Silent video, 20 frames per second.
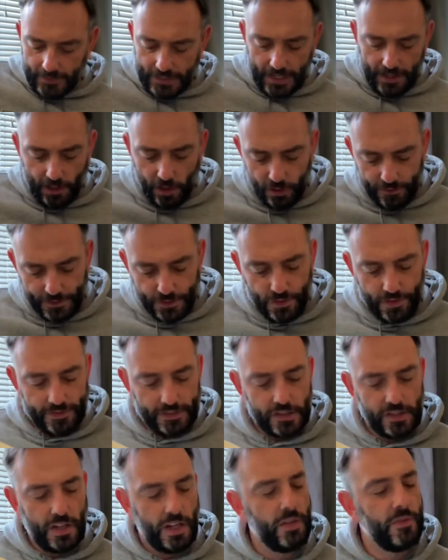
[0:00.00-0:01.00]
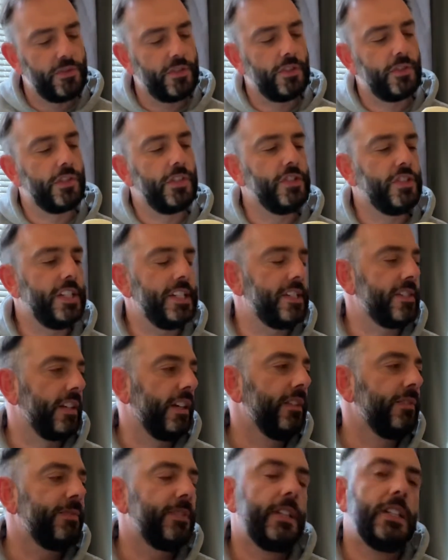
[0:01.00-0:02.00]
overdriven tones and crunchy
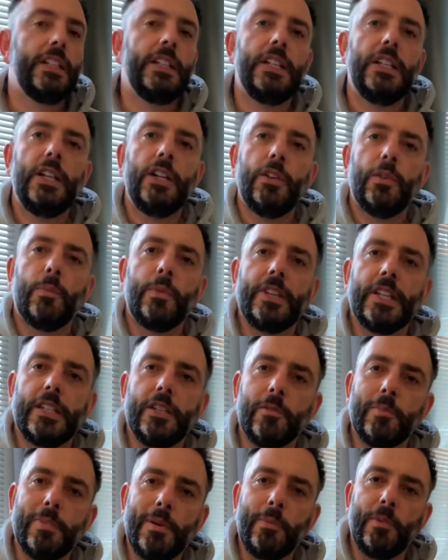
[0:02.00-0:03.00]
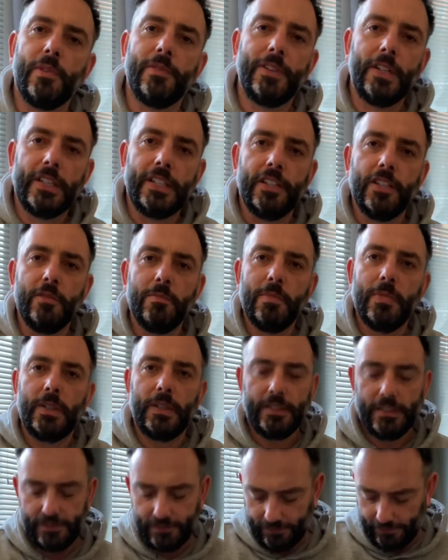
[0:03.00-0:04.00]
stuff with a little bit more volume,
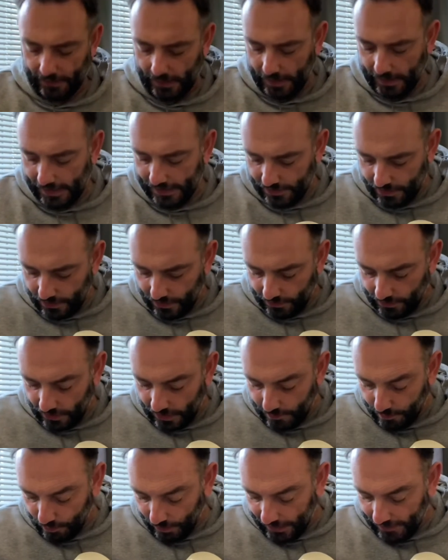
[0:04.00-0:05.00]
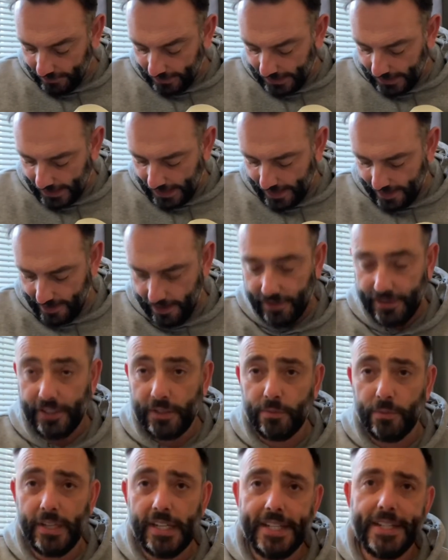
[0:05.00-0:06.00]
as you just heard briefly there, I think
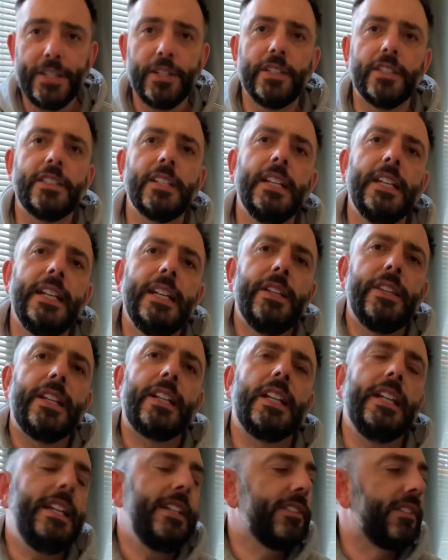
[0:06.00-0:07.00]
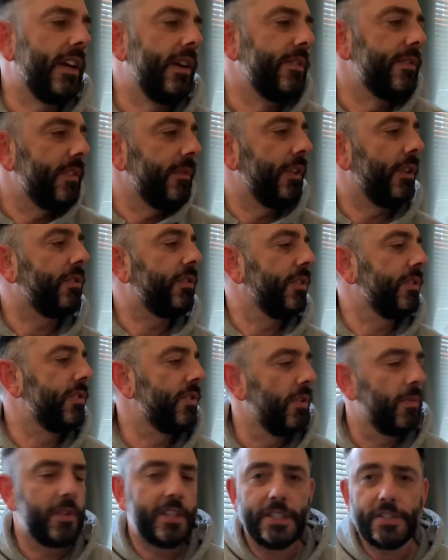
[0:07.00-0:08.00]
really good. The clean tones, I'm not too sure
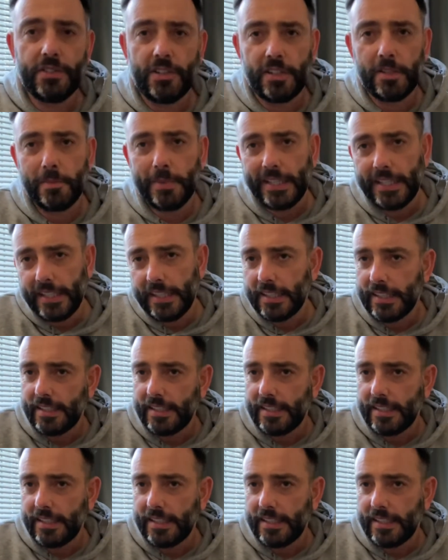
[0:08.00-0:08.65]
what they're trying to be.